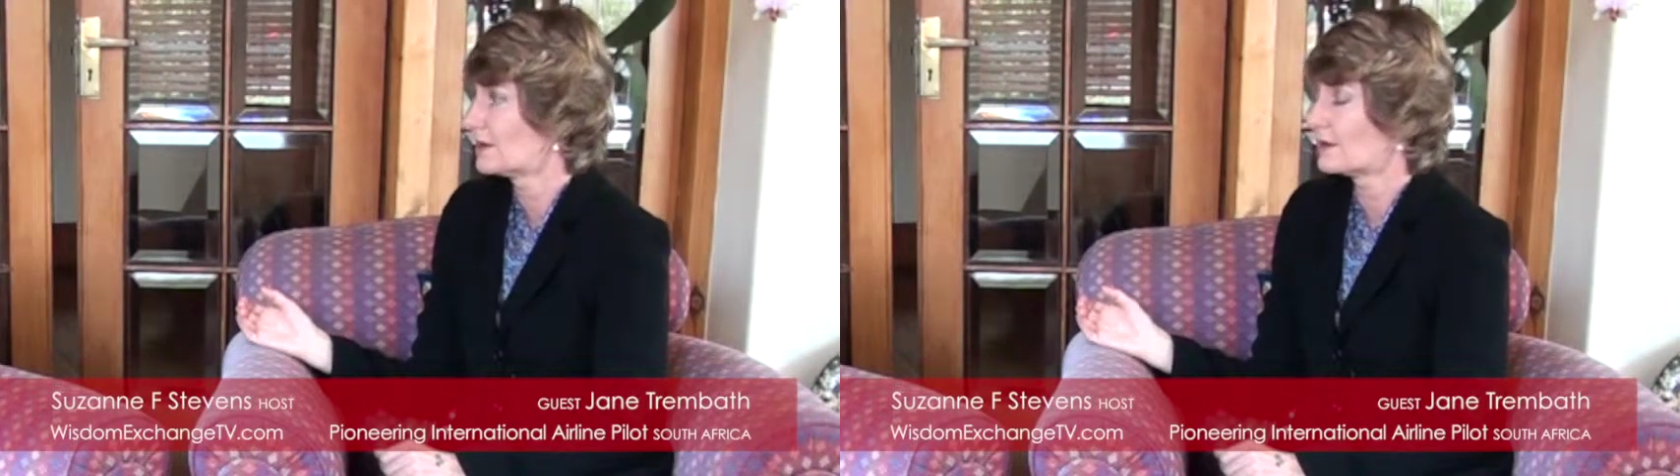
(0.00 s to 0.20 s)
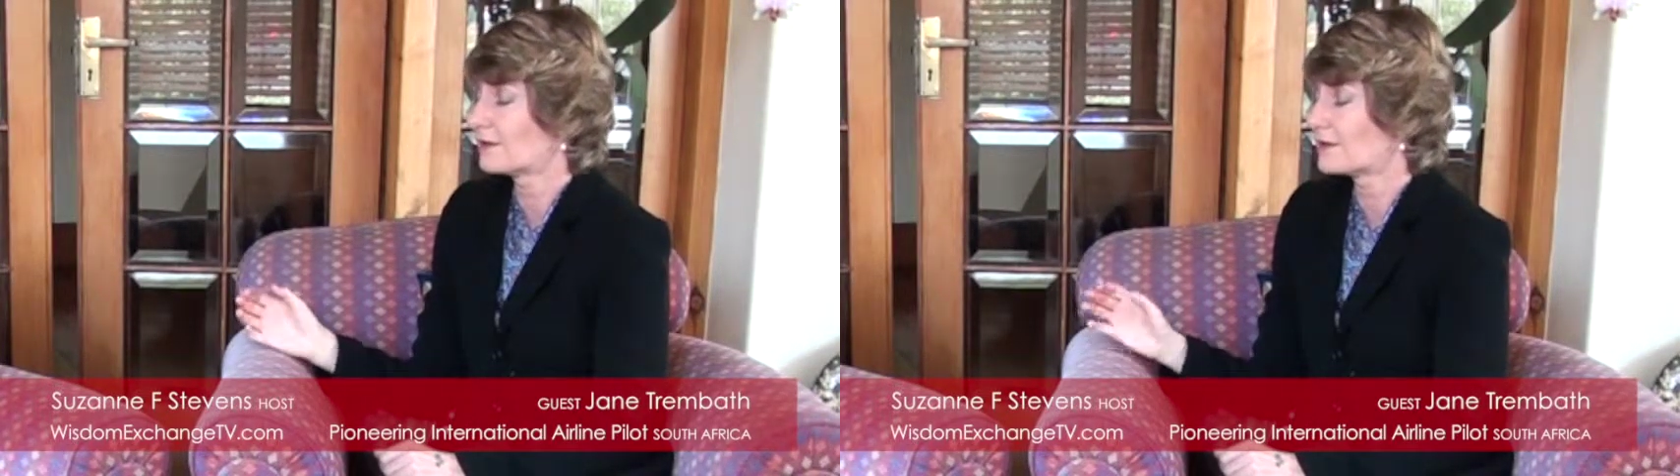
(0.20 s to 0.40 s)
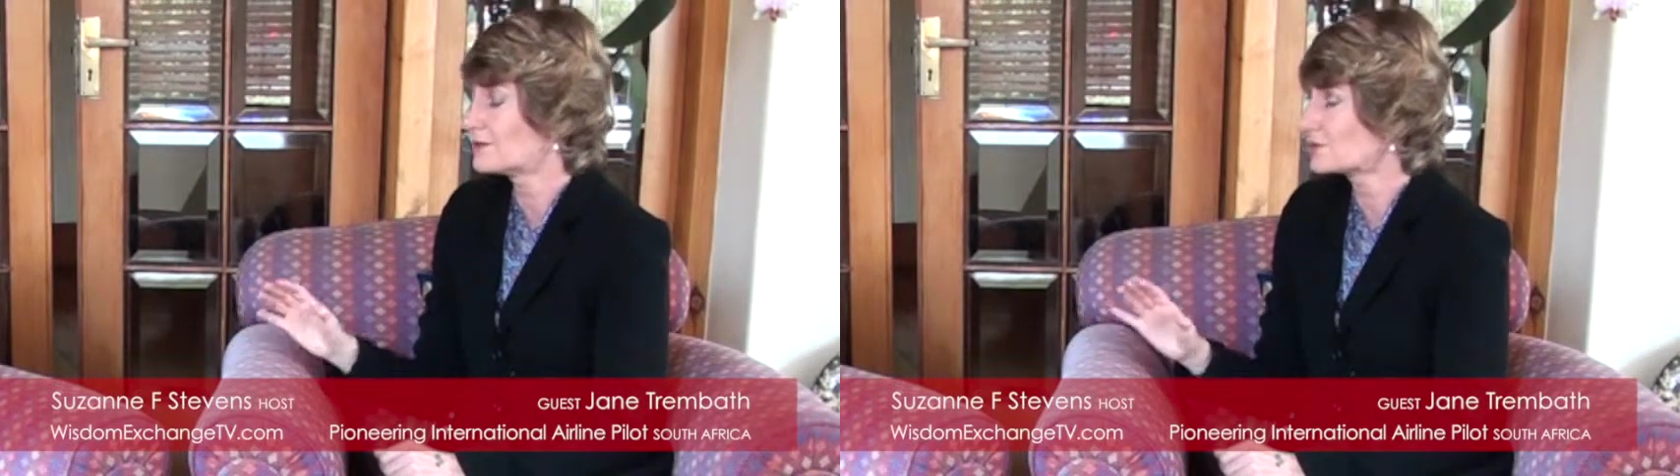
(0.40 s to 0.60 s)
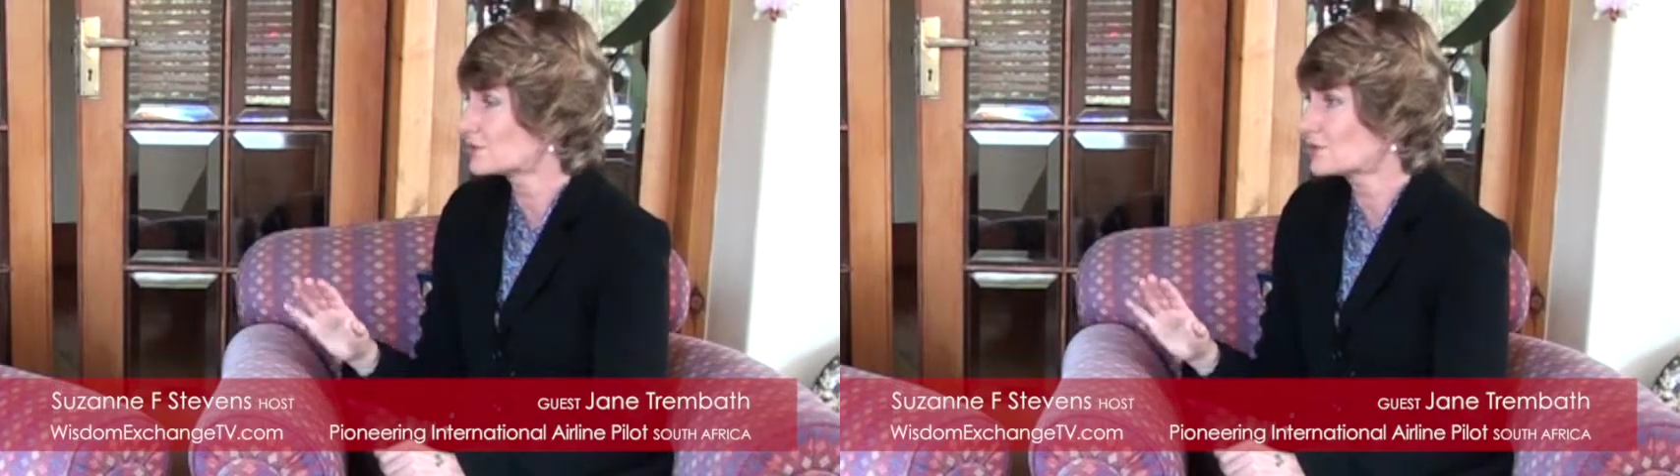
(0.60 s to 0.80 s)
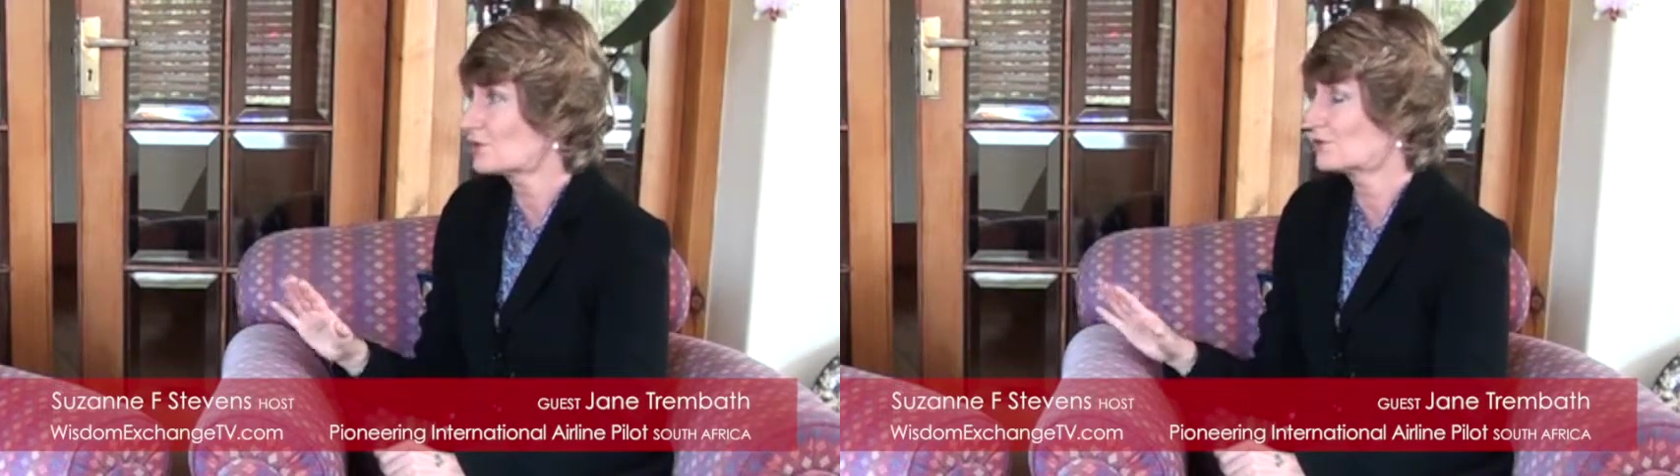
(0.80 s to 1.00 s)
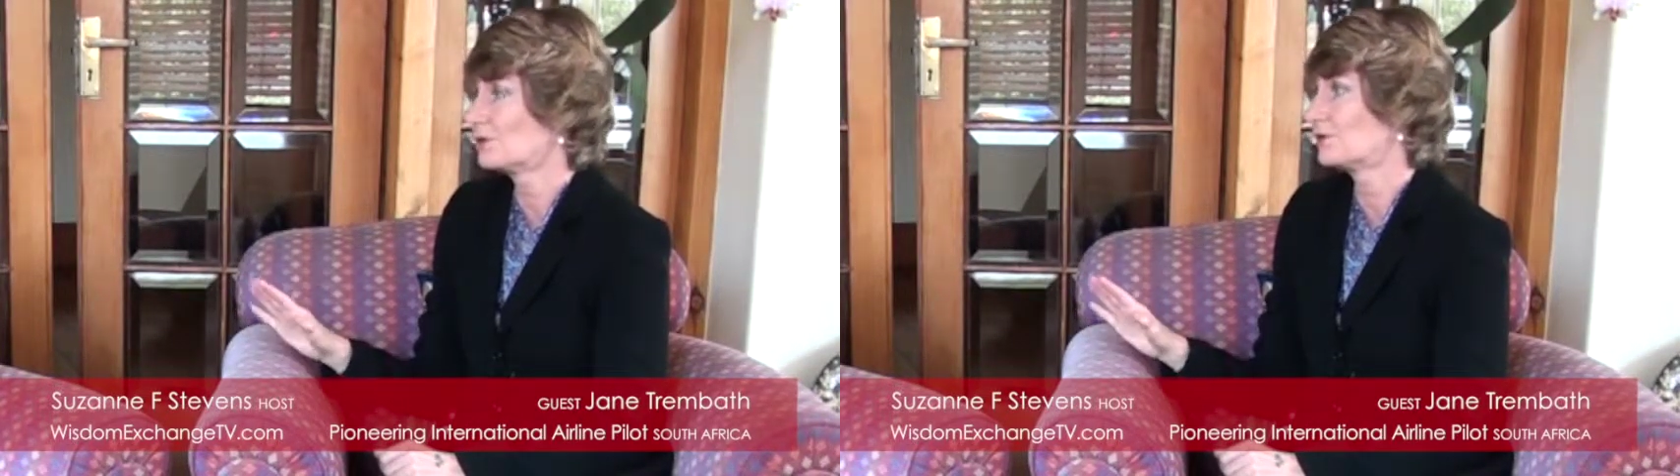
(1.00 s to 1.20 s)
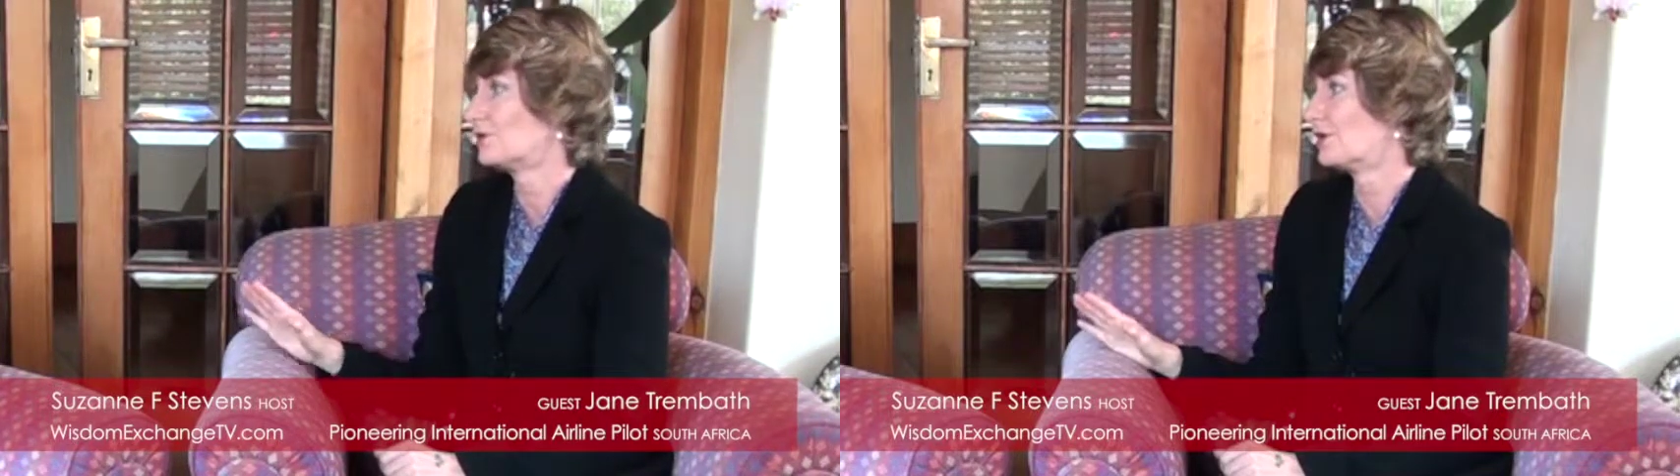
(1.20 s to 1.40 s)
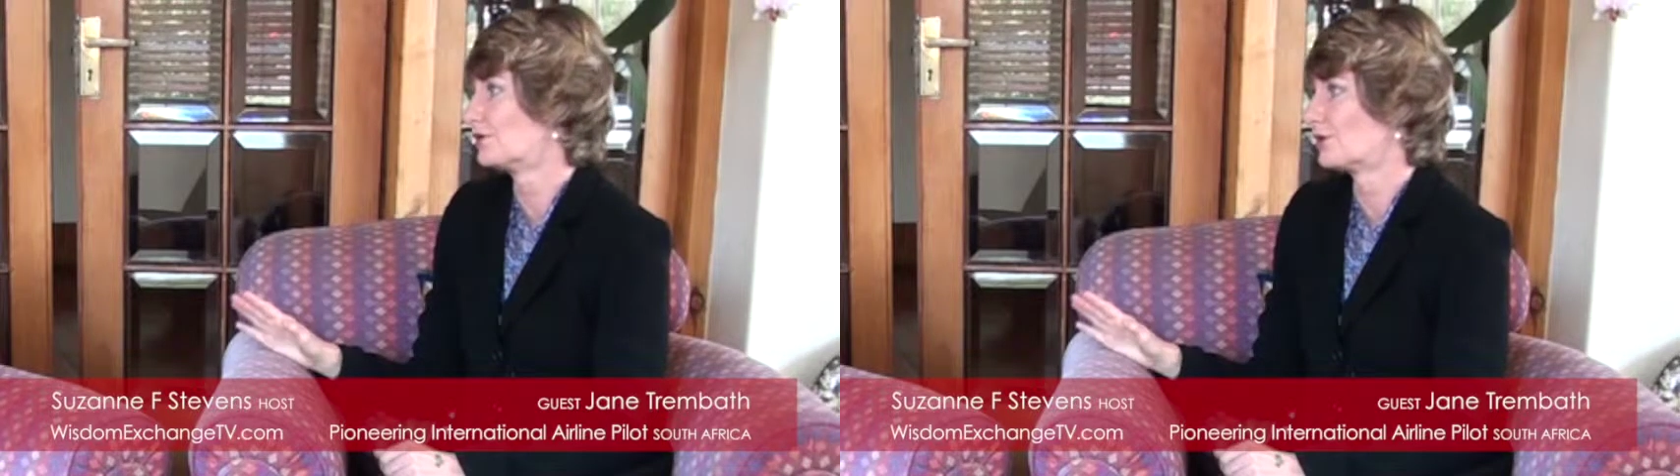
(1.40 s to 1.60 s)
Now that is a total
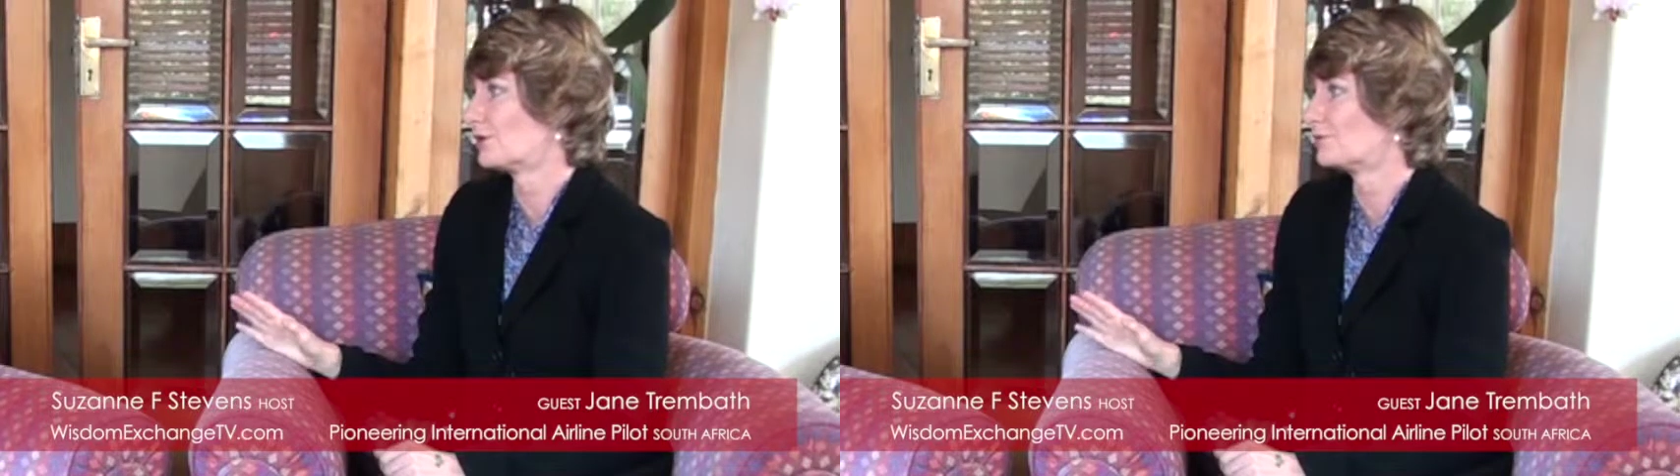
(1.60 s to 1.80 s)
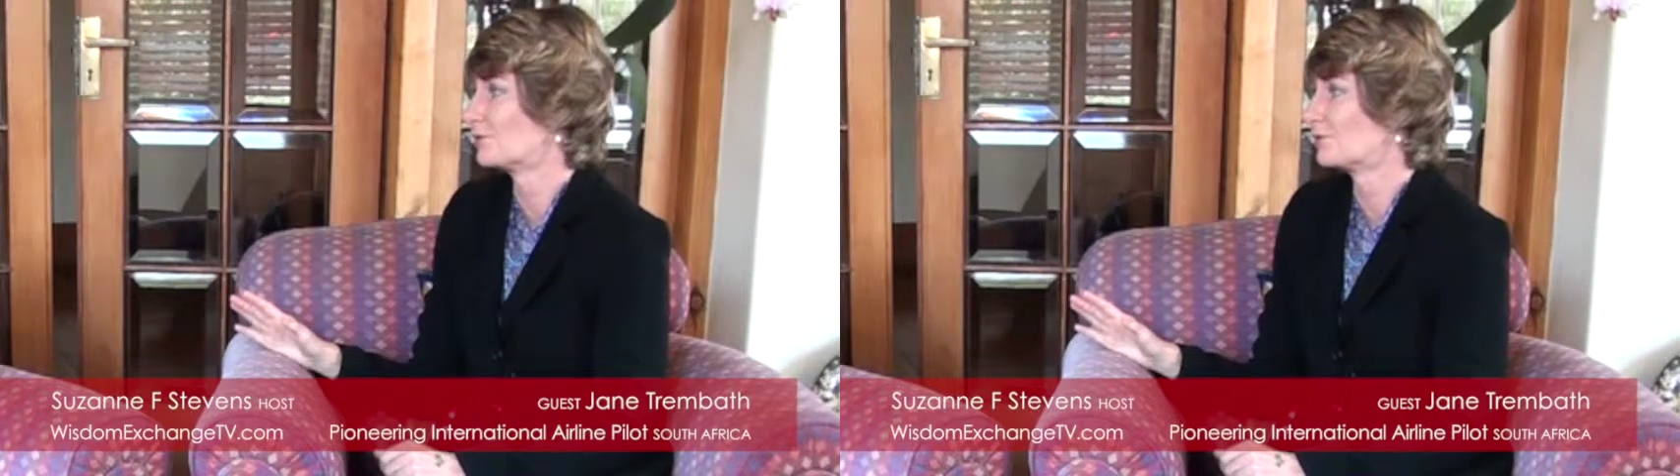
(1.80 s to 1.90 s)
no-no,